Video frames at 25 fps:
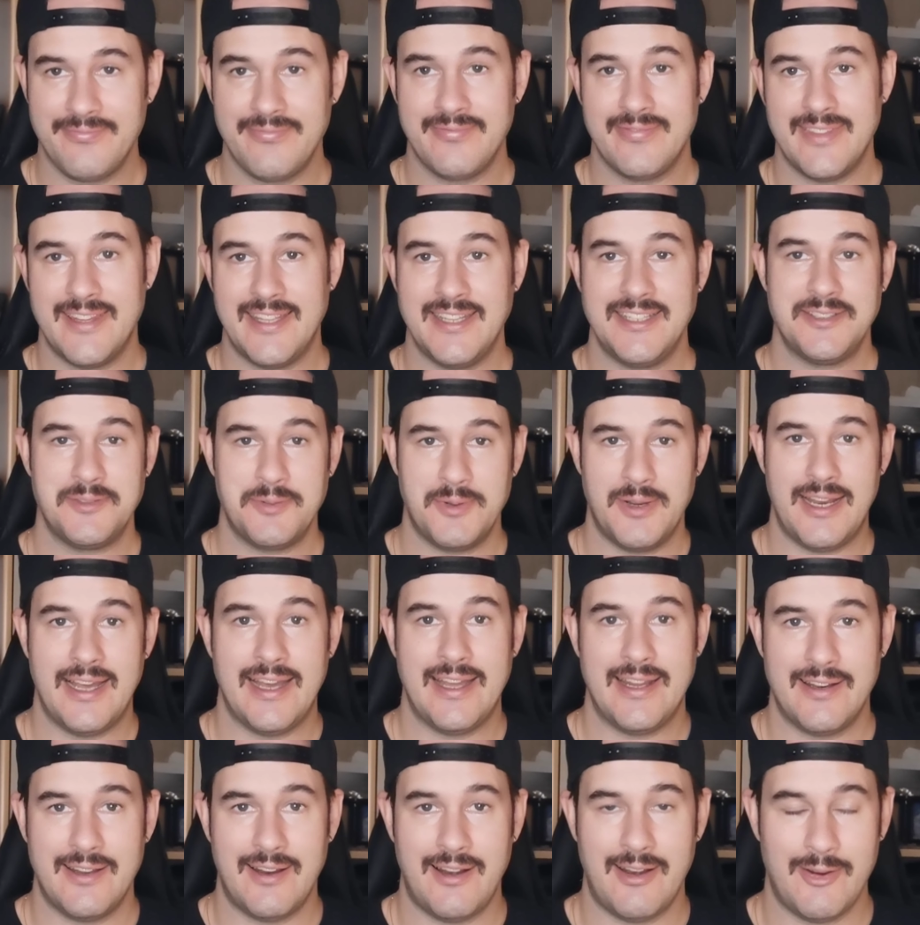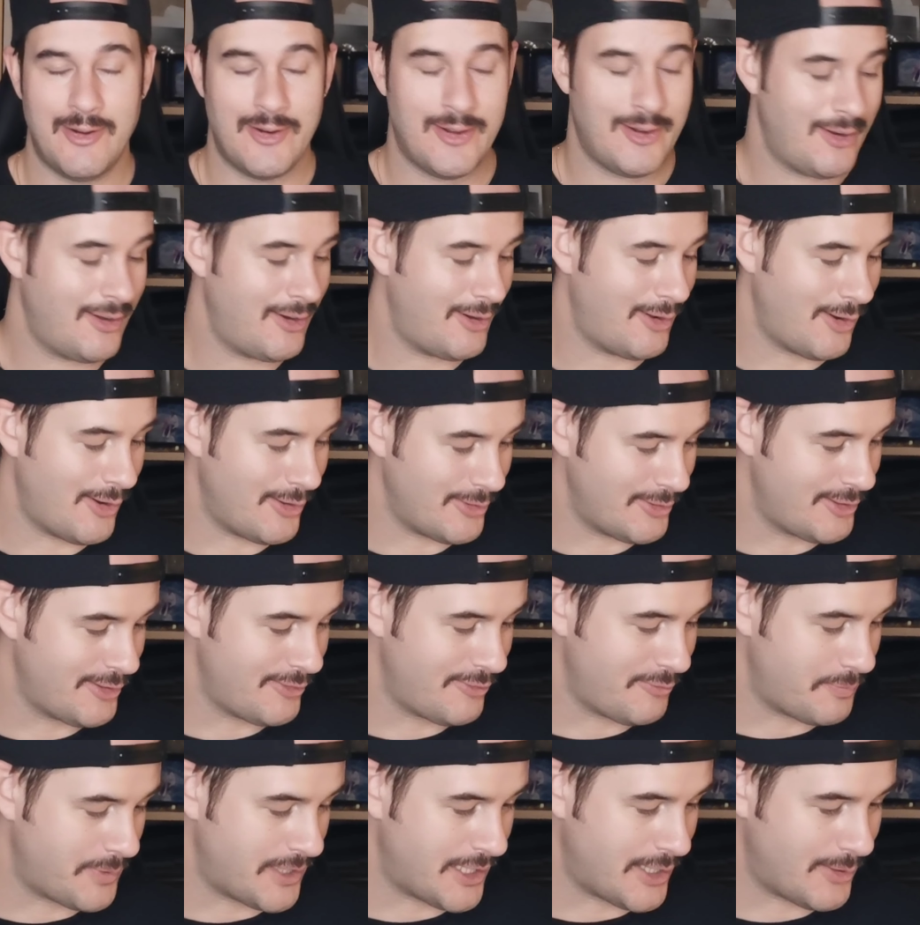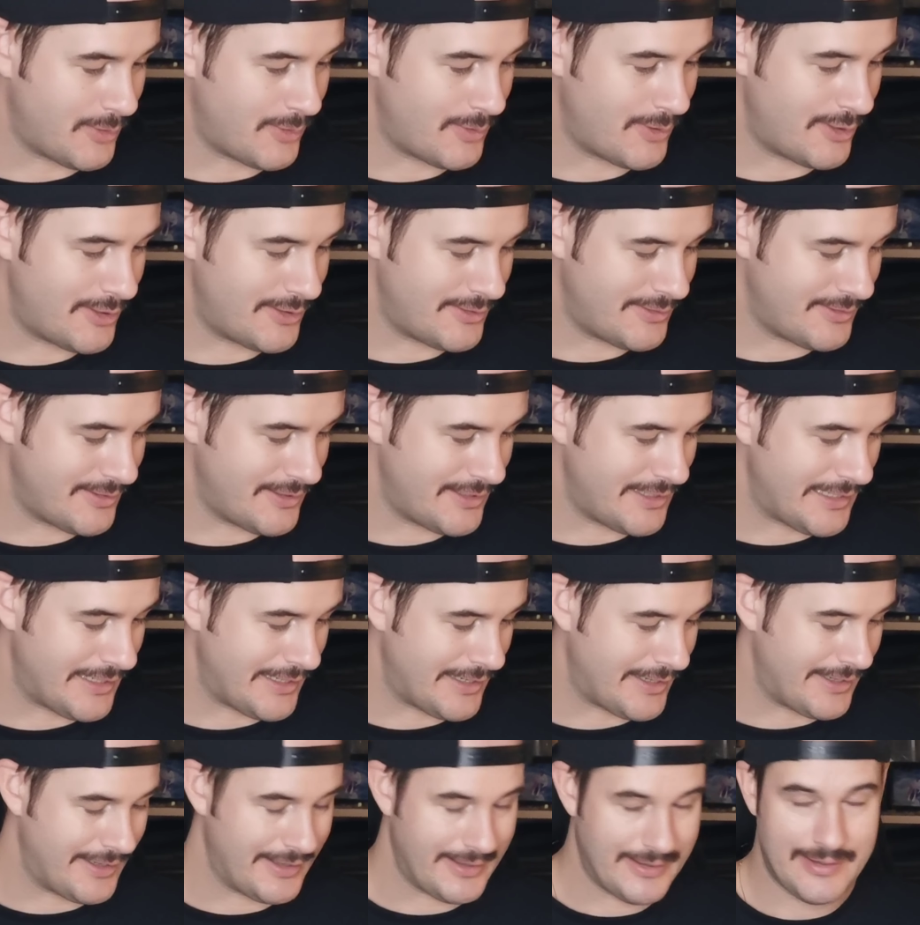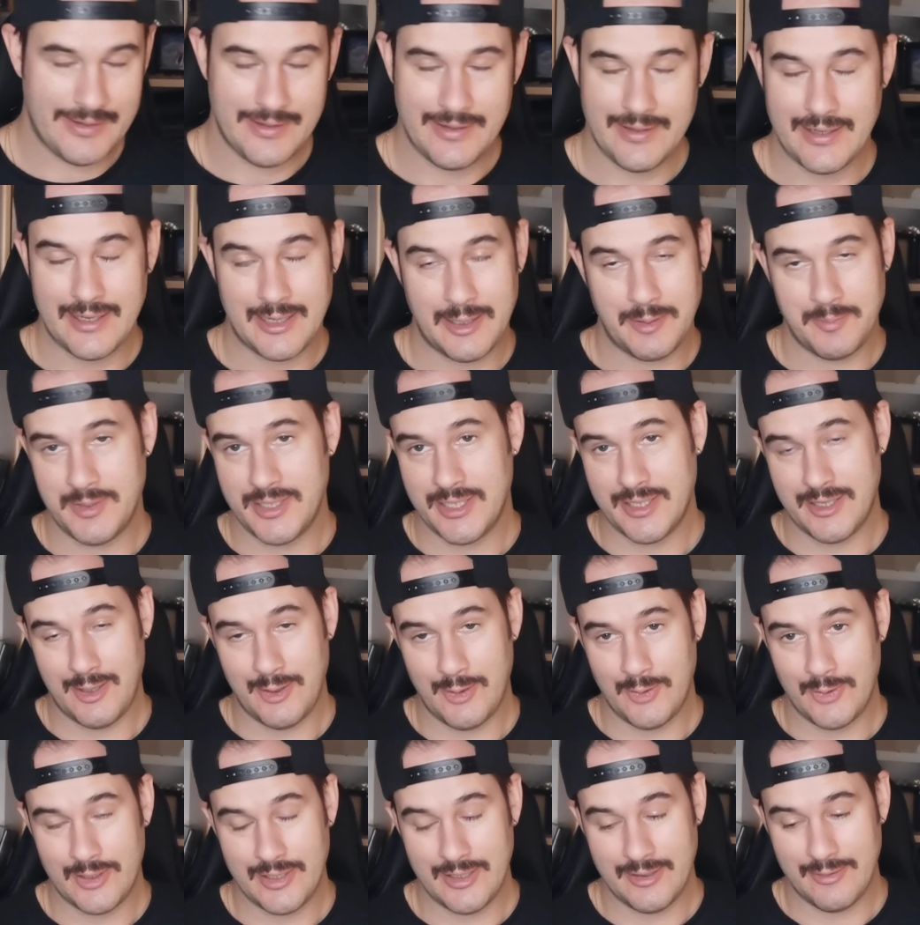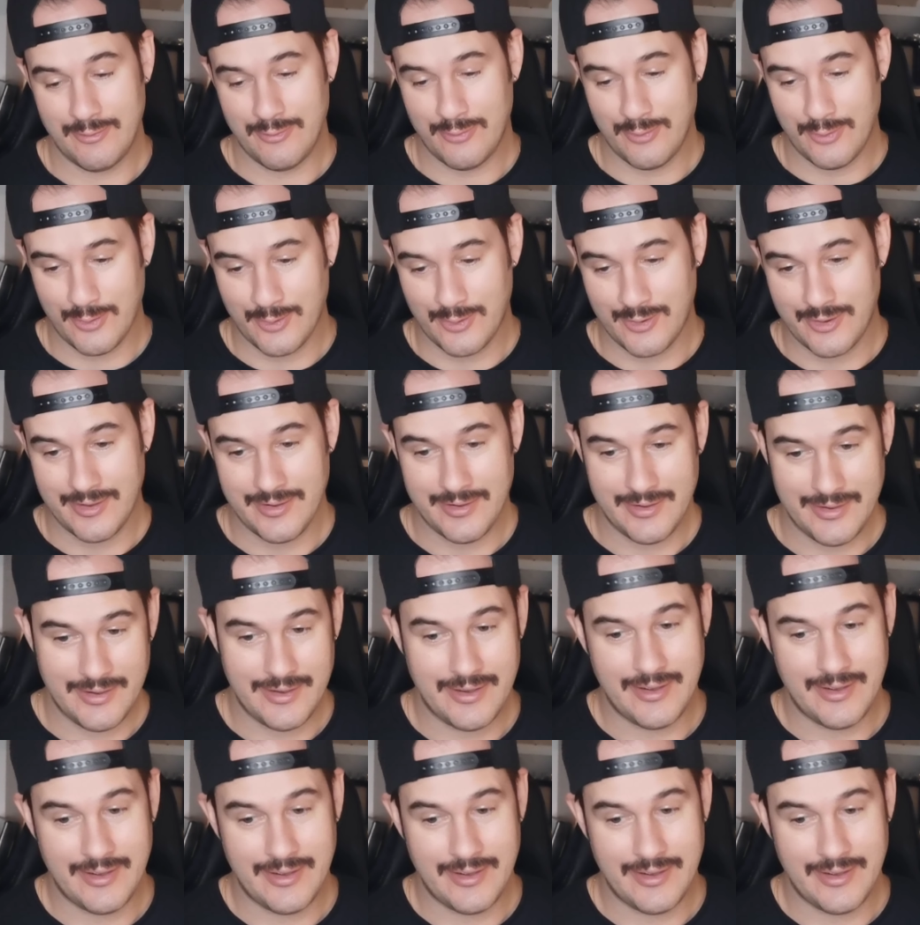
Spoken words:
these will handle a lot of power, and I'm not looking for